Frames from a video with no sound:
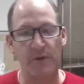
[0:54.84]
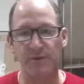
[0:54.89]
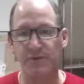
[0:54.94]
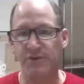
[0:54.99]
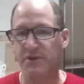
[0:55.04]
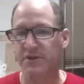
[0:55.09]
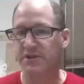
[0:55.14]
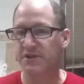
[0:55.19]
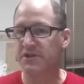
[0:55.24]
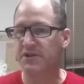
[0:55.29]

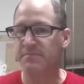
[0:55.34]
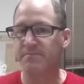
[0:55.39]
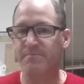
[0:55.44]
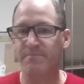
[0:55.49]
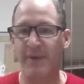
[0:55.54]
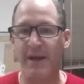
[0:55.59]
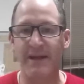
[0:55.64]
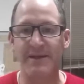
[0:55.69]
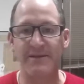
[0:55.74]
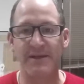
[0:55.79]

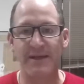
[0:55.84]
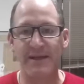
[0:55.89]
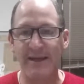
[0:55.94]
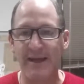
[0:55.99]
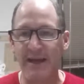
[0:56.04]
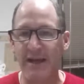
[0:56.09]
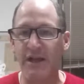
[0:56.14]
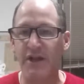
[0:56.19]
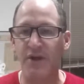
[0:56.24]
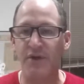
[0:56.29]
just basic
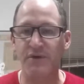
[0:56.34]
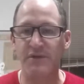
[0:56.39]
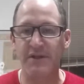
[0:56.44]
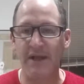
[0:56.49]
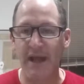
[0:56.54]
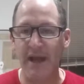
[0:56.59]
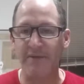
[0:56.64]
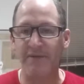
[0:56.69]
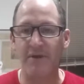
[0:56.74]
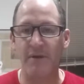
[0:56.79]
getting used
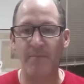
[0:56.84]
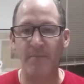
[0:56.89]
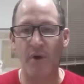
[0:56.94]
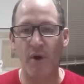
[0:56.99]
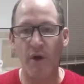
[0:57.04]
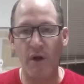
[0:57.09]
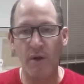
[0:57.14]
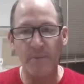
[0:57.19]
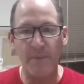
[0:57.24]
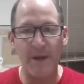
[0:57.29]
to having the
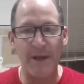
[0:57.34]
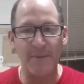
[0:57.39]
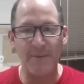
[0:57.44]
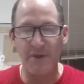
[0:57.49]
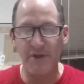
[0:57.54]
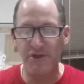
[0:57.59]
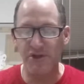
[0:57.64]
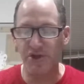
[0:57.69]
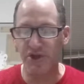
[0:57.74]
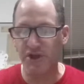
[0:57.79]
ball, being
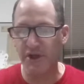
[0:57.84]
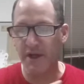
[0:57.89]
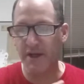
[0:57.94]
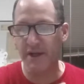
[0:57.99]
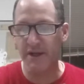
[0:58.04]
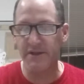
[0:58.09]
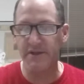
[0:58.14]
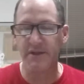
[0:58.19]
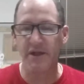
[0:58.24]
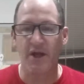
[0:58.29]
able to chin
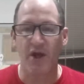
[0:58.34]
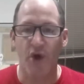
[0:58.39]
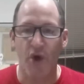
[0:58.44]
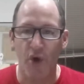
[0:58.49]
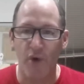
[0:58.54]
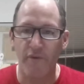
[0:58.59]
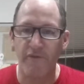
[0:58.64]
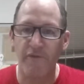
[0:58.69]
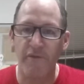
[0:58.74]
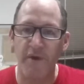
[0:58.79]
it.
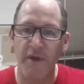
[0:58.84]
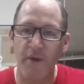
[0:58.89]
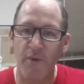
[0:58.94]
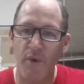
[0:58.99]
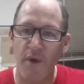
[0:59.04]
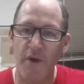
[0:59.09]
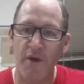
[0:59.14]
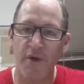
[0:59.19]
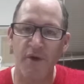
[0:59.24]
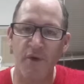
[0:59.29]
Hopefully
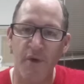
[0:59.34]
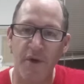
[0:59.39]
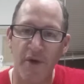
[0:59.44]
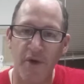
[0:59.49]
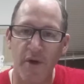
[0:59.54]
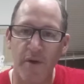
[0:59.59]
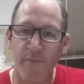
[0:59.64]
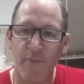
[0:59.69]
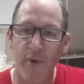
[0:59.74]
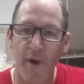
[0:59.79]
what you're doing
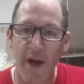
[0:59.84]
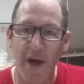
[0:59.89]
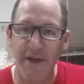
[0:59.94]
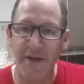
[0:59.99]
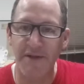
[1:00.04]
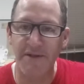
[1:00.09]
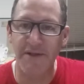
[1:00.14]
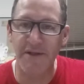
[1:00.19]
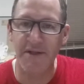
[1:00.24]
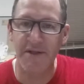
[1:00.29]
during
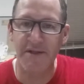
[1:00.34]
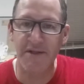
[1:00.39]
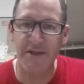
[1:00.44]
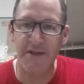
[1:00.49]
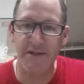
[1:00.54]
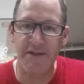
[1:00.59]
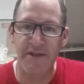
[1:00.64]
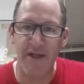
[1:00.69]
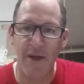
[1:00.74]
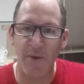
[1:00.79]
practices
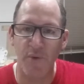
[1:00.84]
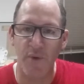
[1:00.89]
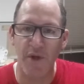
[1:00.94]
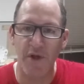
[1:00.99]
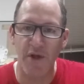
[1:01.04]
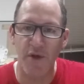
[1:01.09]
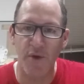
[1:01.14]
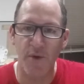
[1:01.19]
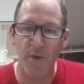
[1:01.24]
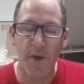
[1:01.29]
is that
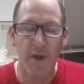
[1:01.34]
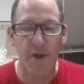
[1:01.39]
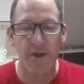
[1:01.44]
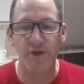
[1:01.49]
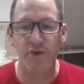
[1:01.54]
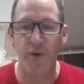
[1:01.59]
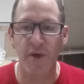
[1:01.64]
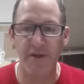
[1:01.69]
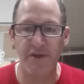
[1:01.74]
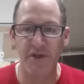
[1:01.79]
when you
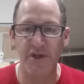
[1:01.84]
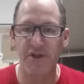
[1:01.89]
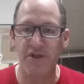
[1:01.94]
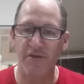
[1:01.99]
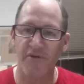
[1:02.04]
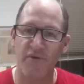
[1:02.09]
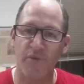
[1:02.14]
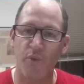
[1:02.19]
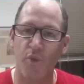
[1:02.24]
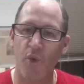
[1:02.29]

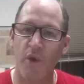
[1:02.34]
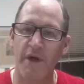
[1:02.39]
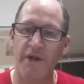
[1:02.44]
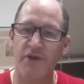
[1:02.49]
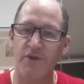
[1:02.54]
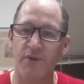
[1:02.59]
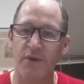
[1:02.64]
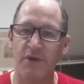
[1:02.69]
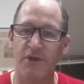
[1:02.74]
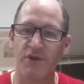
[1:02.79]
transition from
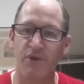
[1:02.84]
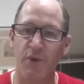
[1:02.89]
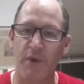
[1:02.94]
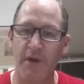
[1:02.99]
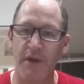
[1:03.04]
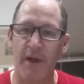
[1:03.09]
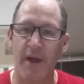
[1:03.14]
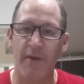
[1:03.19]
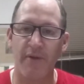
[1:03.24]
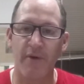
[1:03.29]
one drill to
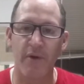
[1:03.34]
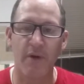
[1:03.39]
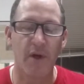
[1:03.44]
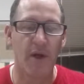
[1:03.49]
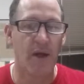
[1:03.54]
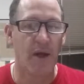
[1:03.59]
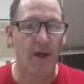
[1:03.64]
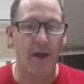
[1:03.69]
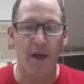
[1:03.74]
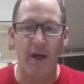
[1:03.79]
another,
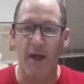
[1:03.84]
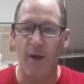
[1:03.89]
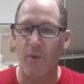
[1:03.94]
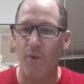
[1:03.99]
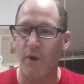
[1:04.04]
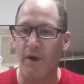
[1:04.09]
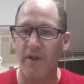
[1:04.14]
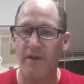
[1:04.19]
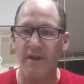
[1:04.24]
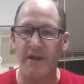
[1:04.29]

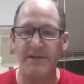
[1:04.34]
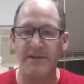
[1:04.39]
one of the